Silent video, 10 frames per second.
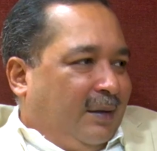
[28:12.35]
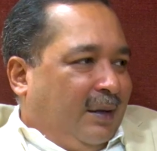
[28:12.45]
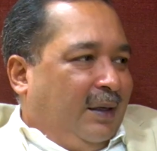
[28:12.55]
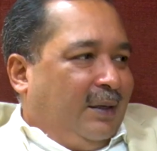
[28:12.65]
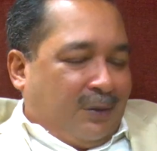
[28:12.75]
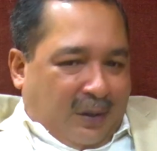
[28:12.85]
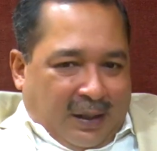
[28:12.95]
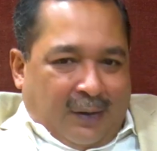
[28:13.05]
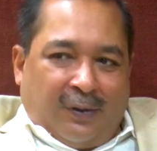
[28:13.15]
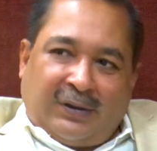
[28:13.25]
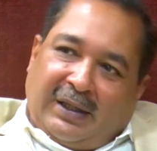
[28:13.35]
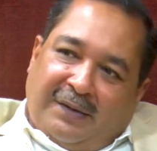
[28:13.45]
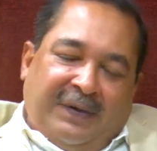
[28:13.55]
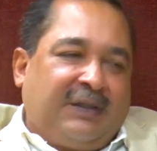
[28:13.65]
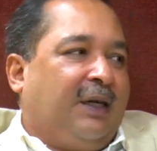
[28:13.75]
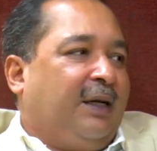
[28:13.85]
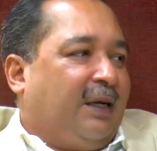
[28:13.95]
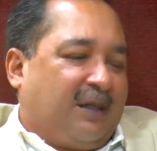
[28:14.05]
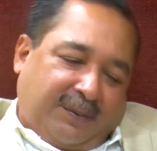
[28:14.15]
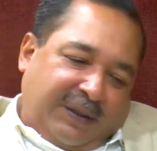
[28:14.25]
Right? So he knows that if he's selling
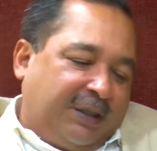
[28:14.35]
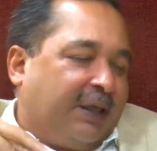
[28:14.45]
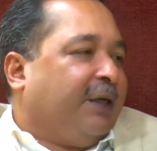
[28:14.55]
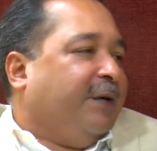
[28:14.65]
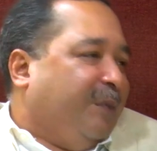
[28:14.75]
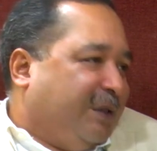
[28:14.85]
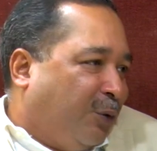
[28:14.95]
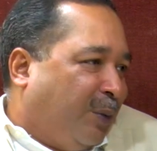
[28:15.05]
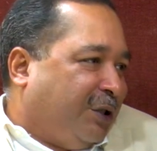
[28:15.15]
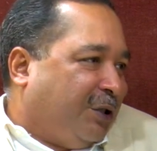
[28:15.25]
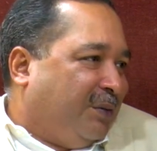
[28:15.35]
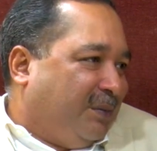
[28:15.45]
at this much, he can give me so much.